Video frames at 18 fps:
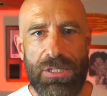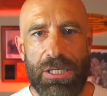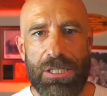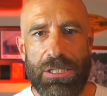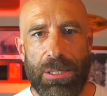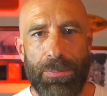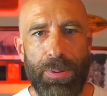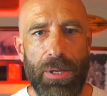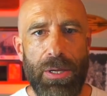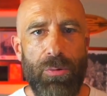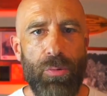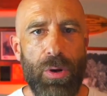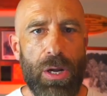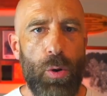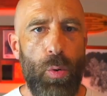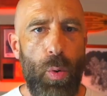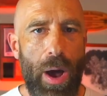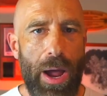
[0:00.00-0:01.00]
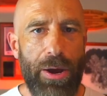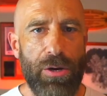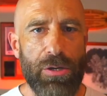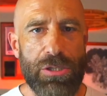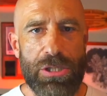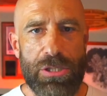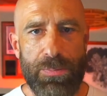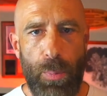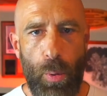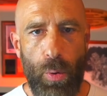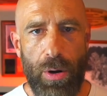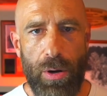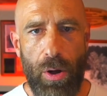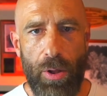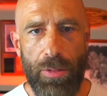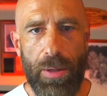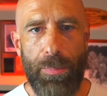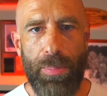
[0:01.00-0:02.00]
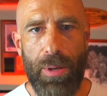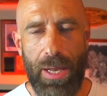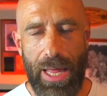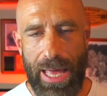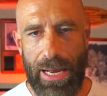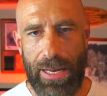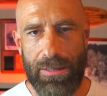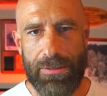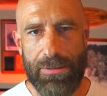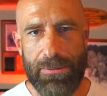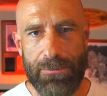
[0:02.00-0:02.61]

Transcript: discipline required sport on the planet.